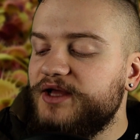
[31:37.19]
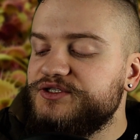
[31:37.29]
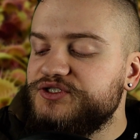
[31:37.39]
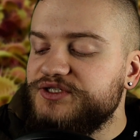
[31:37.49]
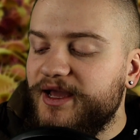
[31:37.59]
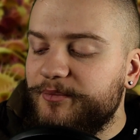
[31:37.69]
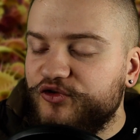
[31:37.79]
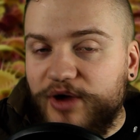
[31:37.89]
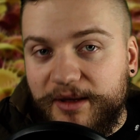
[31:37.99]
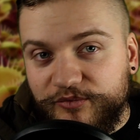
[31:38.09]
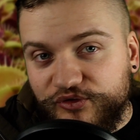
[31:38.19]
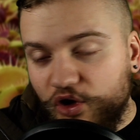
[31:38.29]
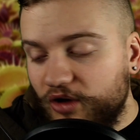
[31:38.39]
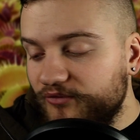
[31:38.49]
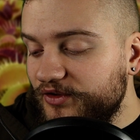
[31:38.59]
snap-traps
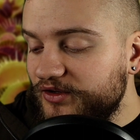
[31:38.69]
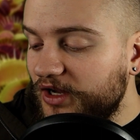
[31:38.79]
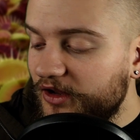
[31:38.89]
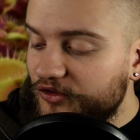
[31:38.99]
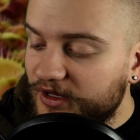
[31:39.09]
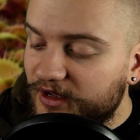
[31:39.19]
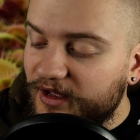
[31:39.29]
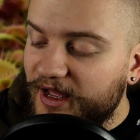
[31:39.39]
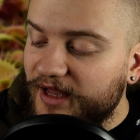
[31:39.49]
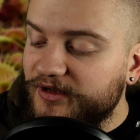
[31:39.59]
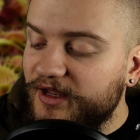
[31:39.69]
of Dionia and